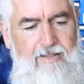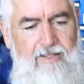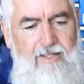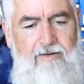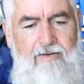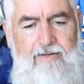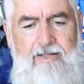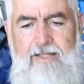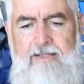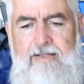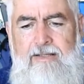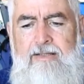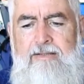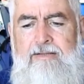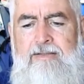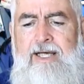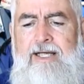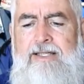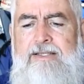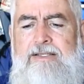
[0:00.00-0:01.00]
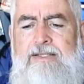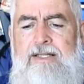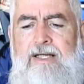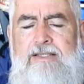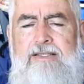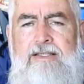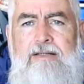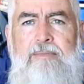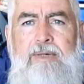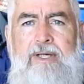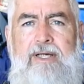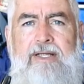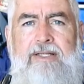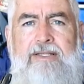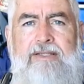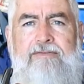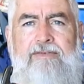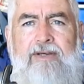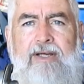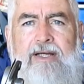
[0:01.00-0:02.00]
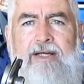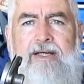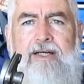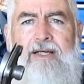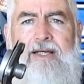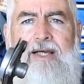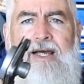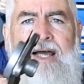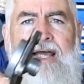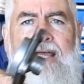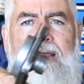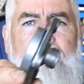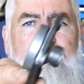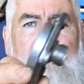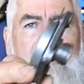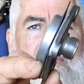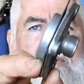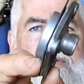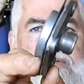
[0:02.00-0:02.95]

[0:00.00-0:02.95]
anyway, that's just a means of getting the cable